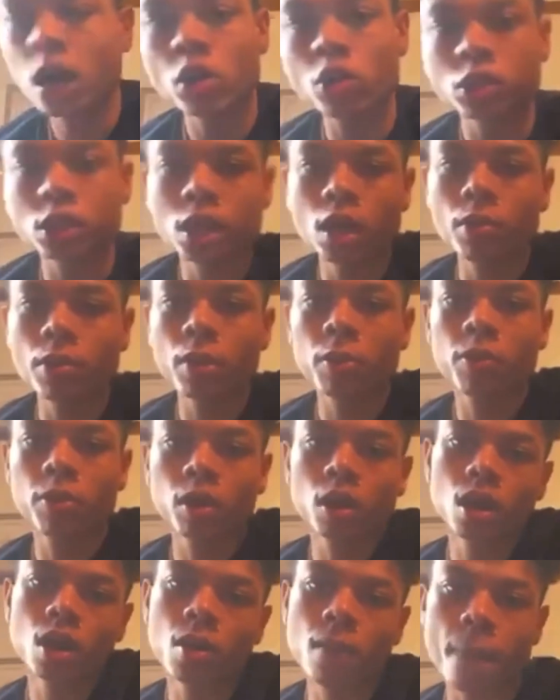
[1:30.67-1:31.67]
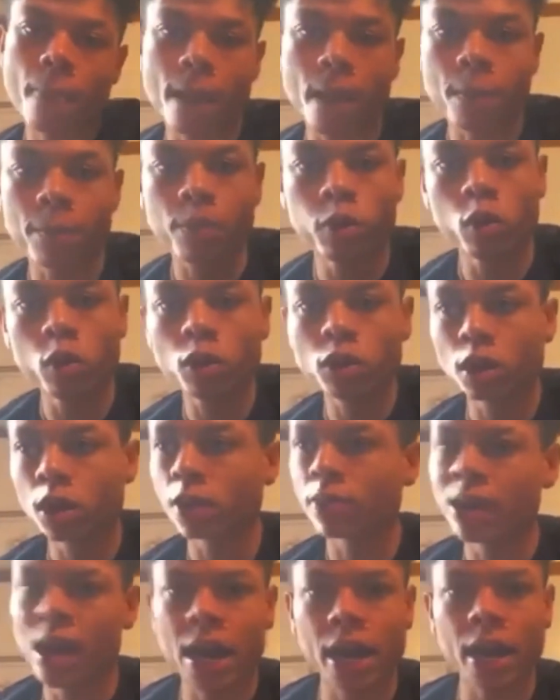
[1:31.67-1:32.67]
tell me to pull up. I pulled up. Now I
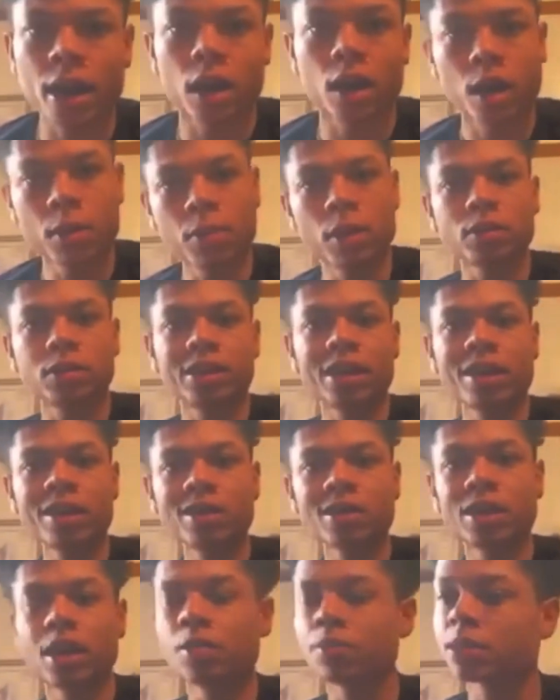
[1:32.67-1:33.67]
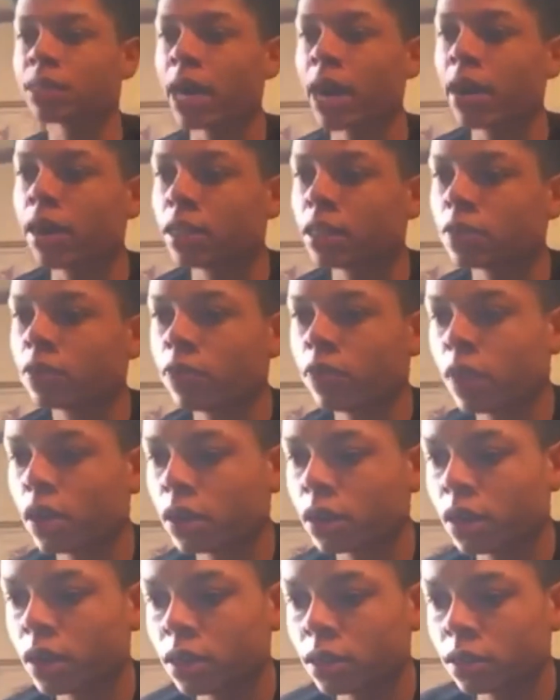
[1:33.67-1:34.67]
gotta come upstairs? I'm tired as fuck,
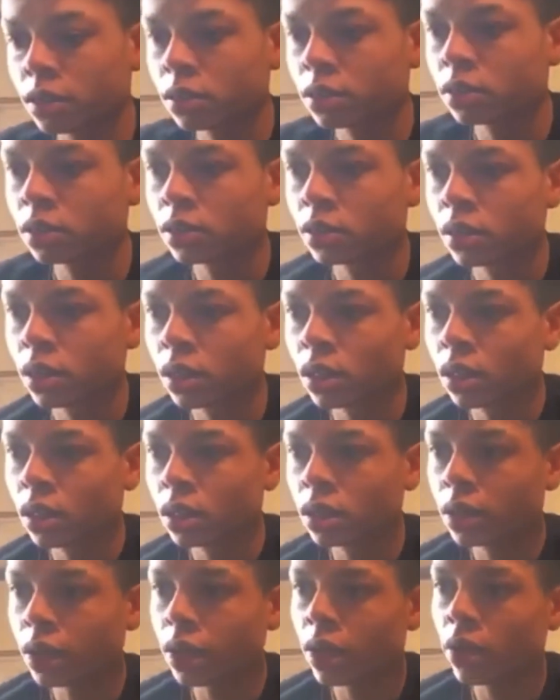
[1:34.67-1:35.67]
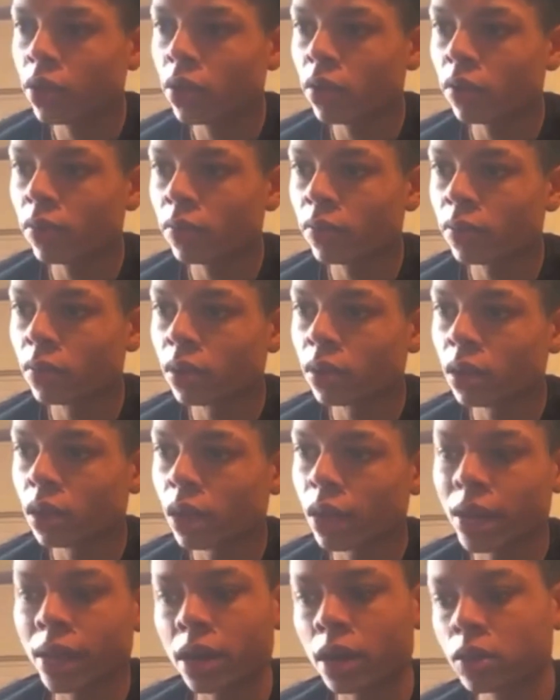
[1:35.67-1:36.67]
nigga. The hell? And
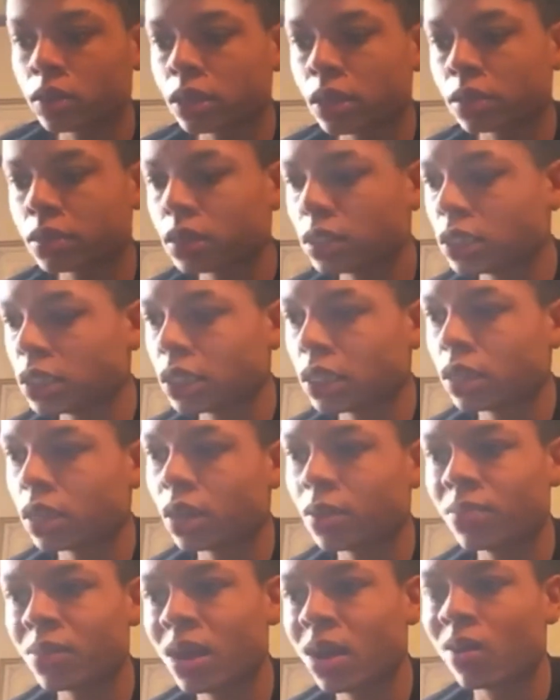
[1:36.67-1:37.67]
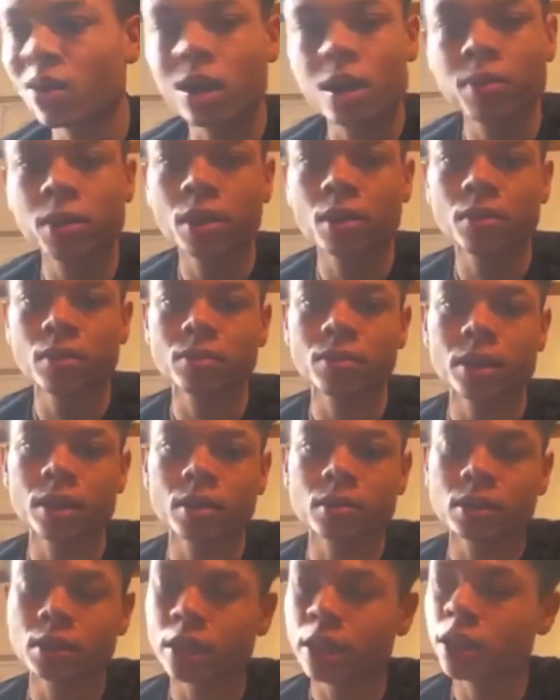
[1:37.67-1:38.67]
I was off the GD. I'm not coming up them
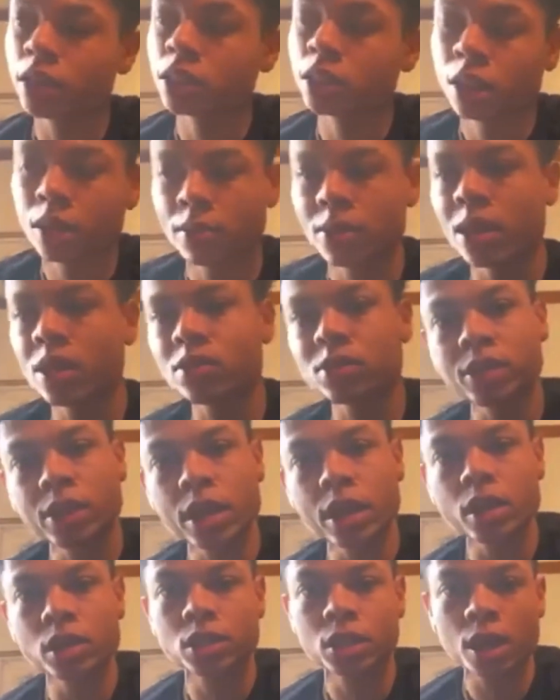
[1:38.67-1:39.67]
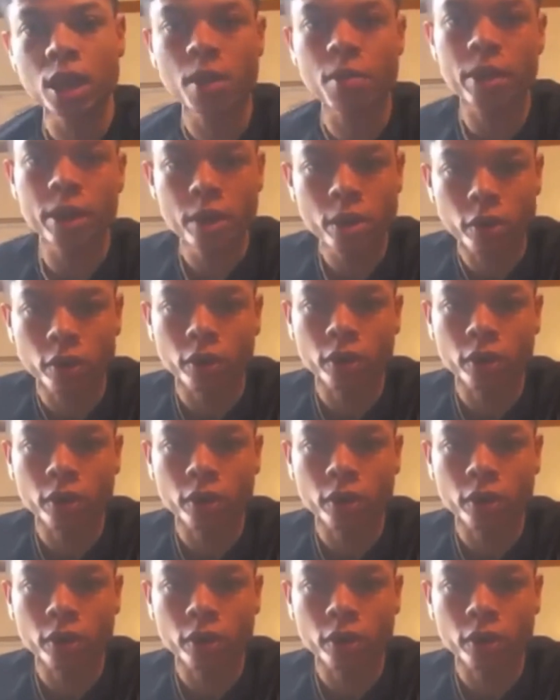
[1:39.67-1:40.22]
downstairs. Come downstairs, nigga. I'm here.